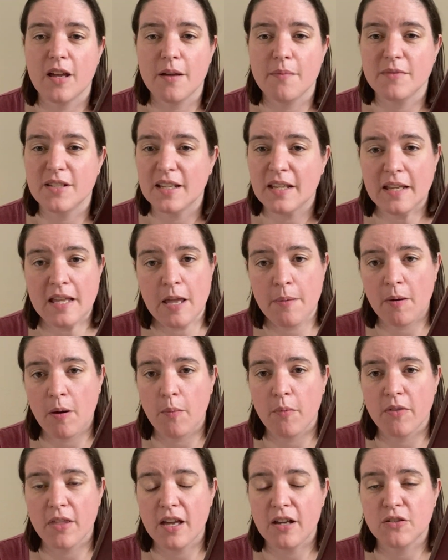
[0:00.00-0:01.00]
didn't keep up
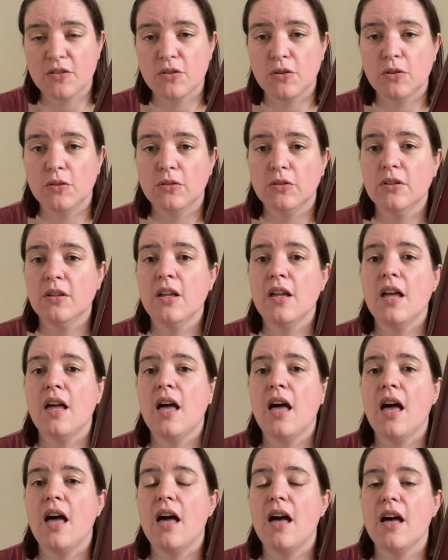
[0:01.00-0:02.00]
with it at all.
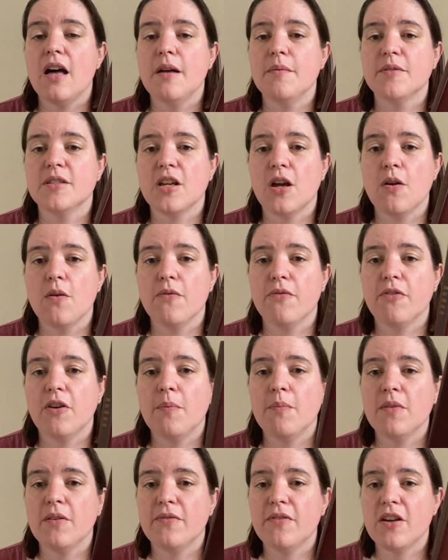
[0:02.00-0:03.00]
So
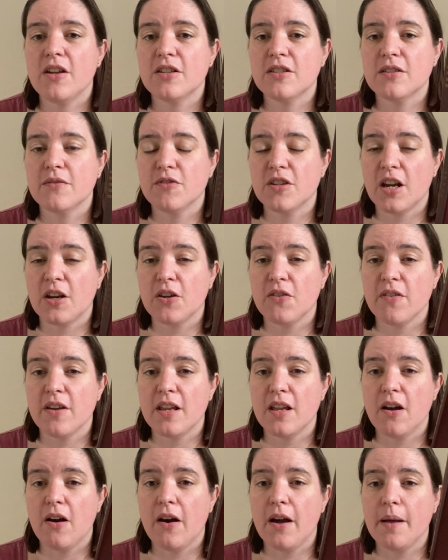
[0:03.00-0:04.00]
from the 1st of
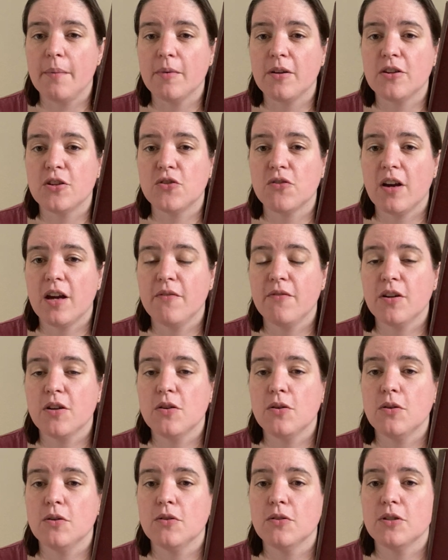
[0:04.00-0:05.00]
January, I am going to try and
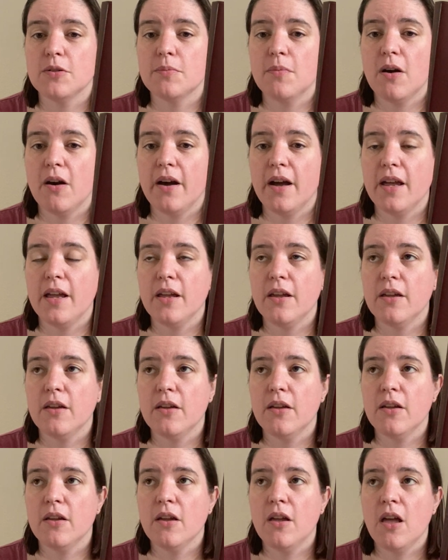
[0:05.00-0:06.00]
record my
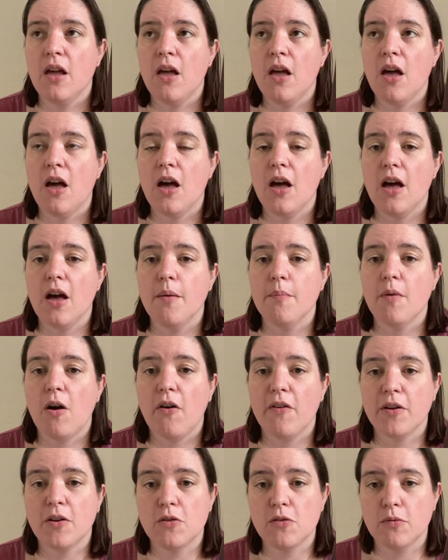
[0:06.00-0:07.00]

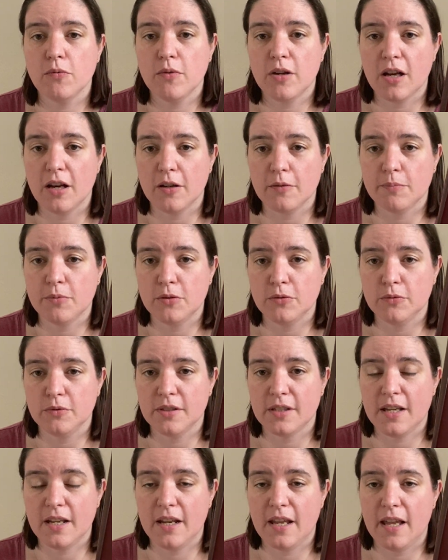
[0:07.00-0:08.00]
Oracle card pulls
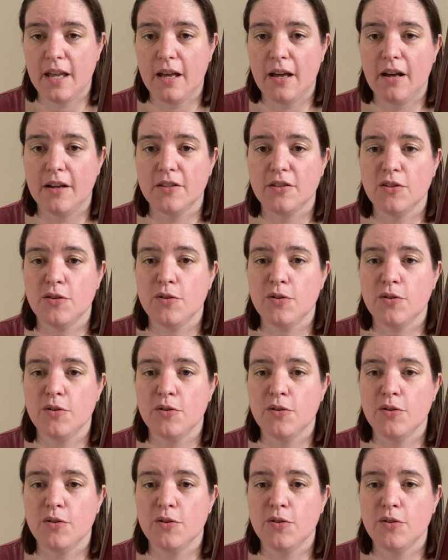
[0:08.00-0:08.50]
in here. I